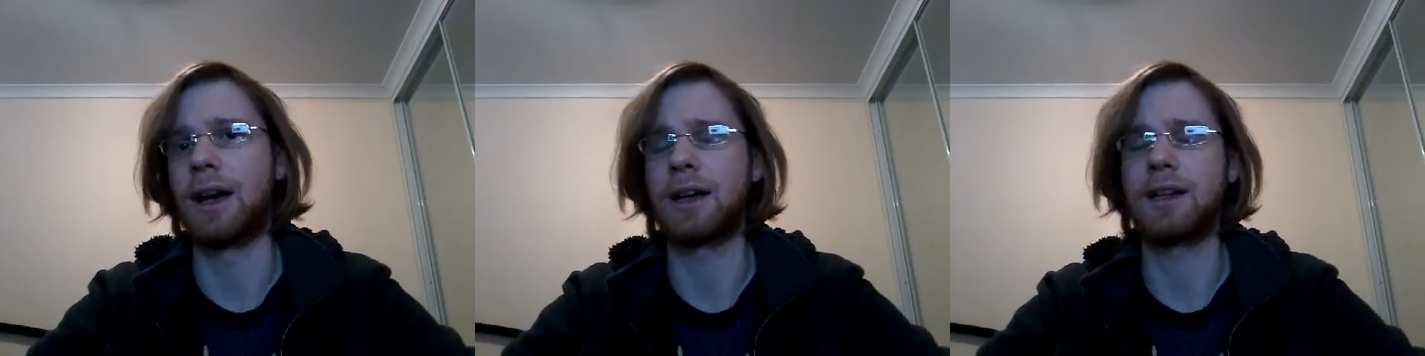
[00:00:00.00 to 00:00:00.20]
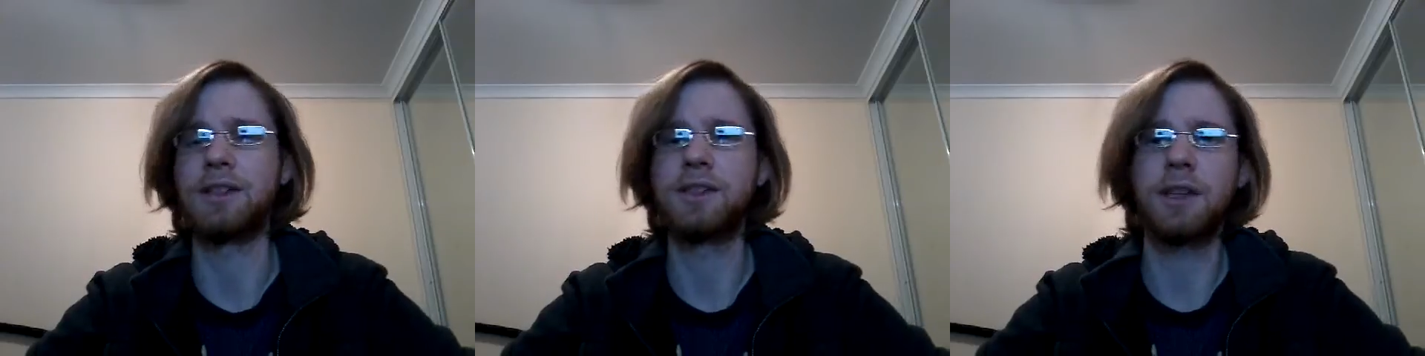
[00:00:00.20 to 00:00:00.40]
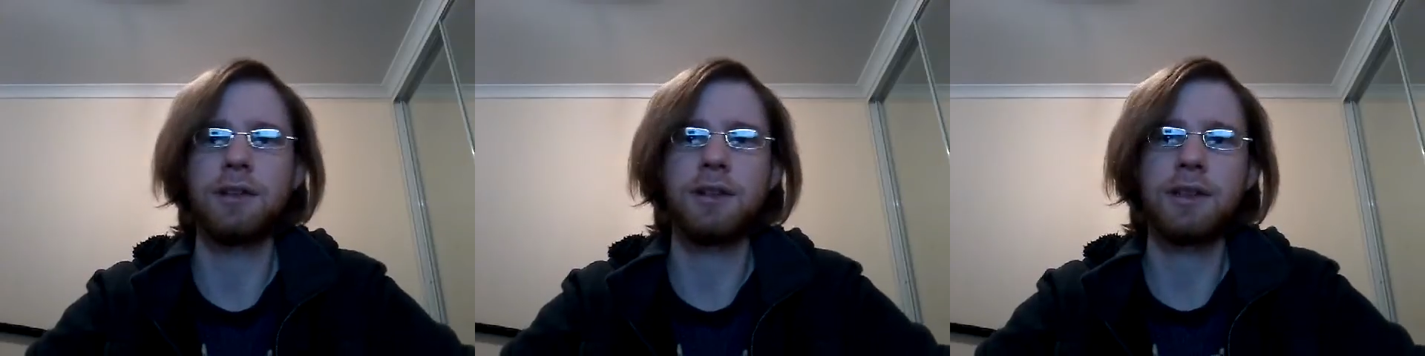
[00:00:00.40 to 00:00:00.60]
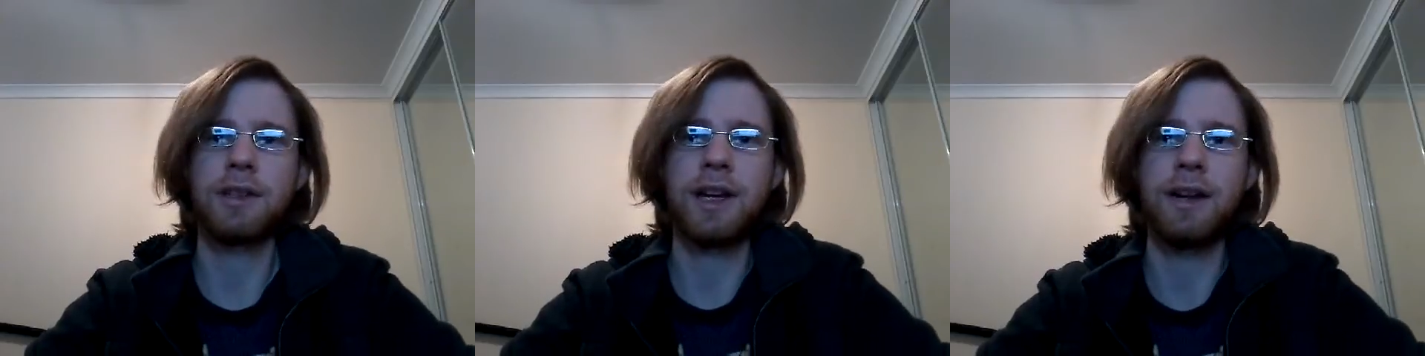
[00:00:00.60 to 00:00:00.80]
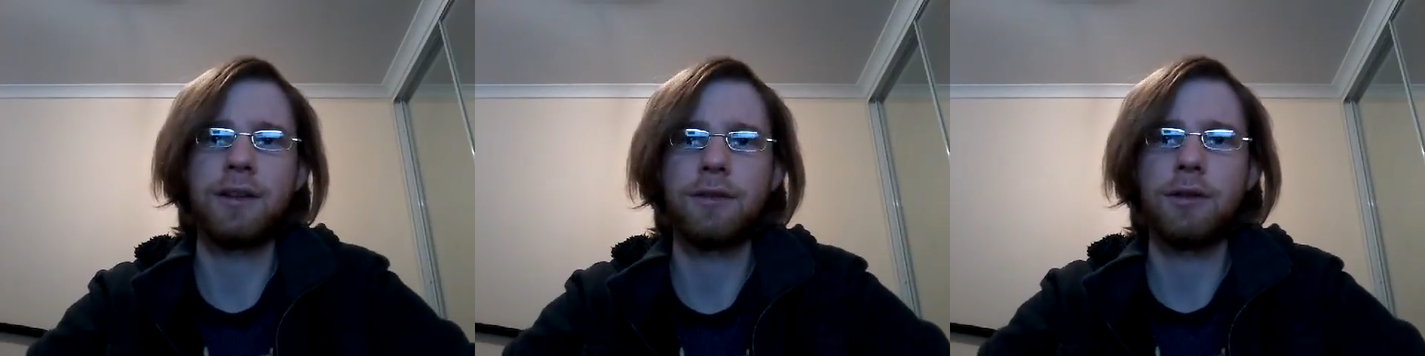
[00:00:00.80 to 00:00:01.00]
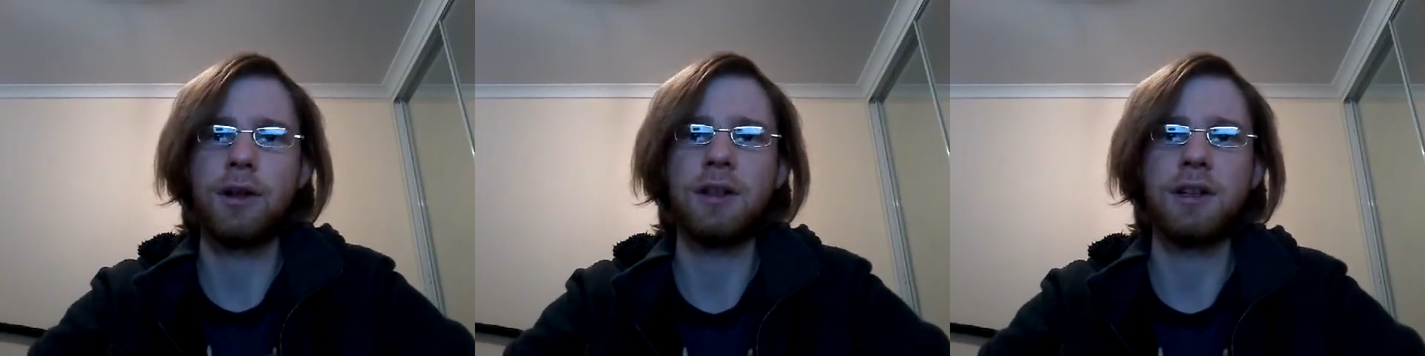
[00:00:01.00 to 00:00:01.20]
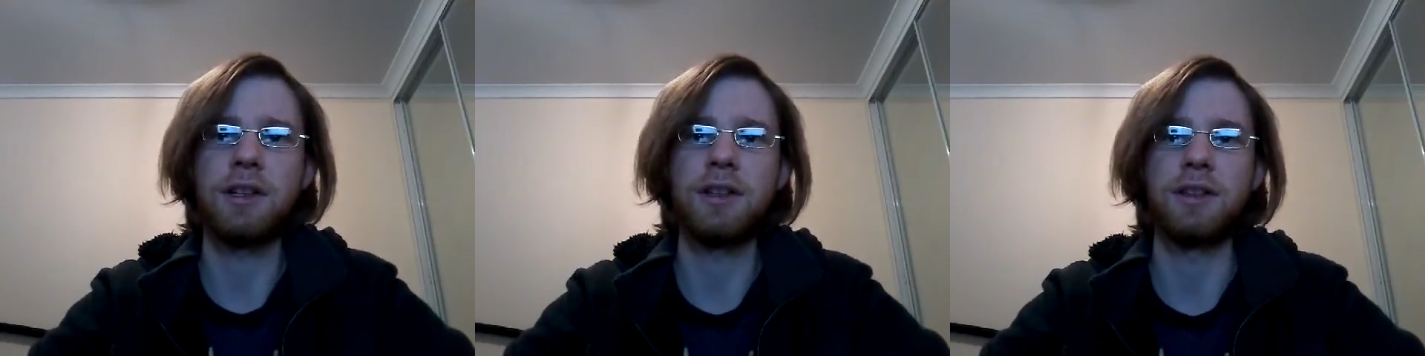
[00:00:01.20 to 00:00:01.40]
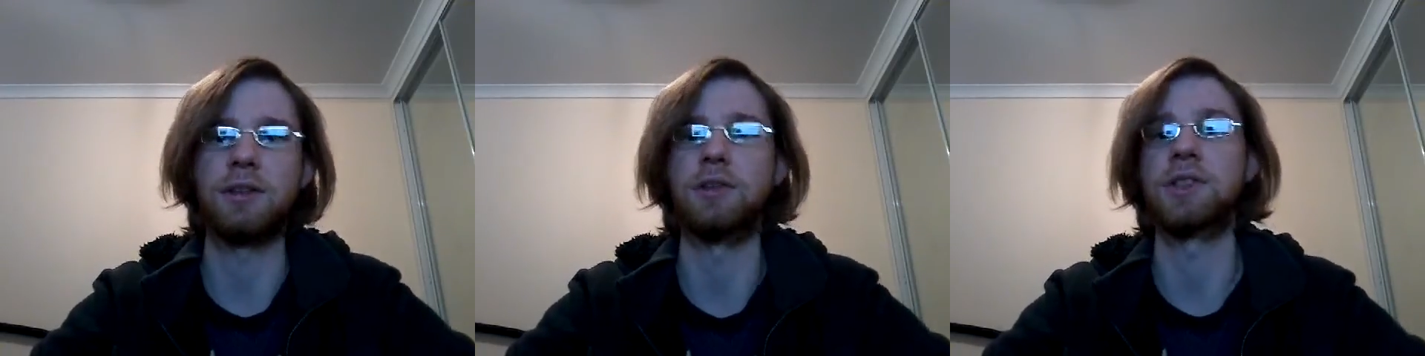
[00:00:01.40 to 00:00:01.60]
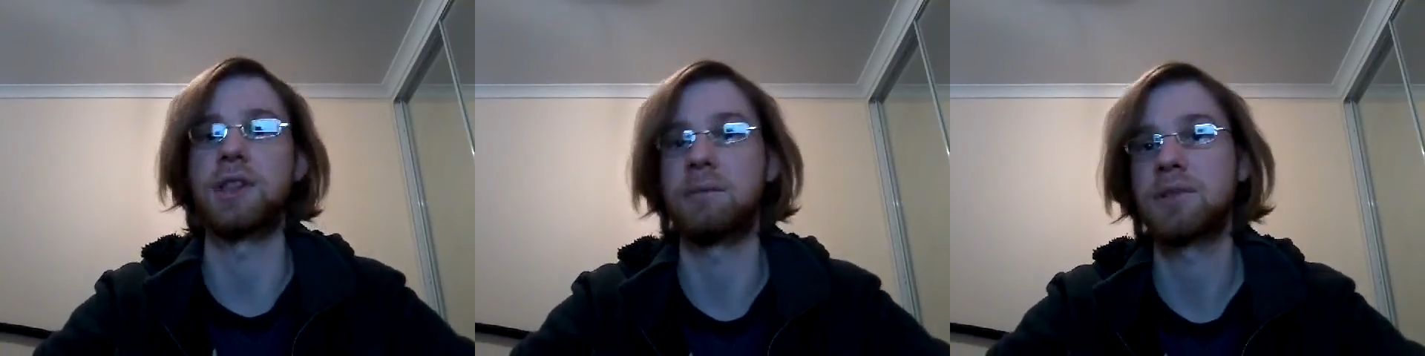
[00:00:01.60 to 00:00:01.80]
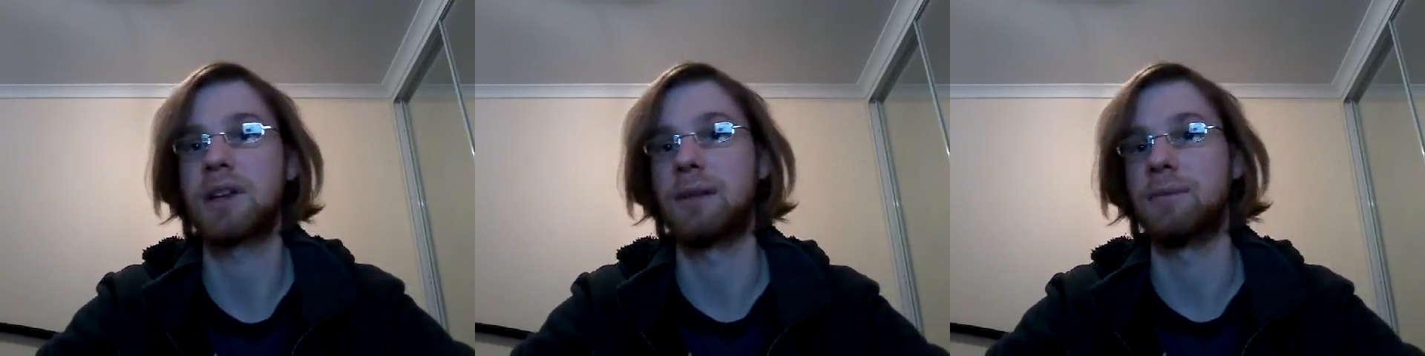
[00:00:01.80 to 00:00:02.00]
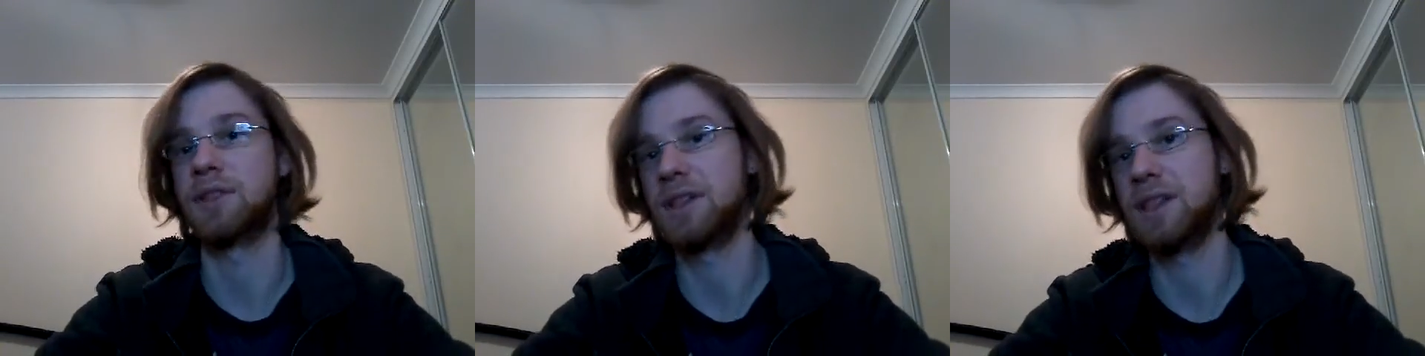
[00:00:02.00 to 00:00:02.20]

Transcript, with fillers: considering the kind of quality that you sometimes